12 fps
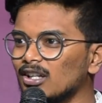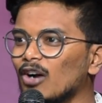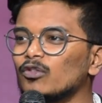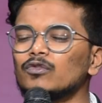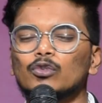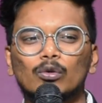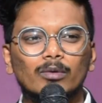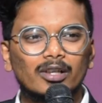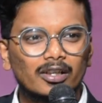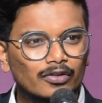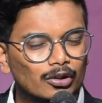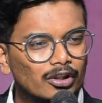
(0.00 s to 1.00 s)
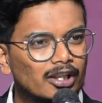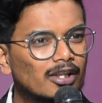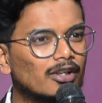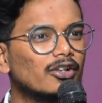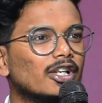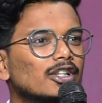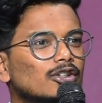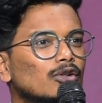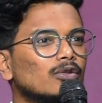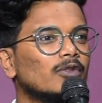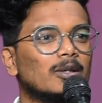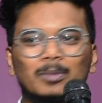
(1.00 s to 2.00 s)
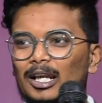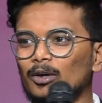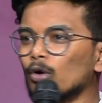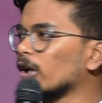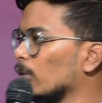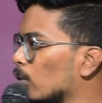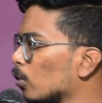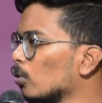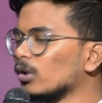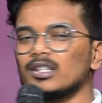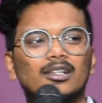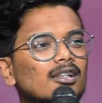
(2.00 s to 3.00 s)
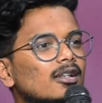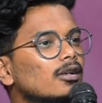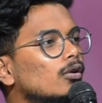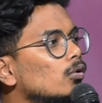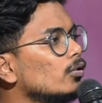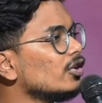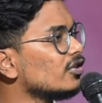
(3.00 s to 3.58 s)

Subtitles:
out of nowhere, if you hear a ringtone, we'd be like, okay, who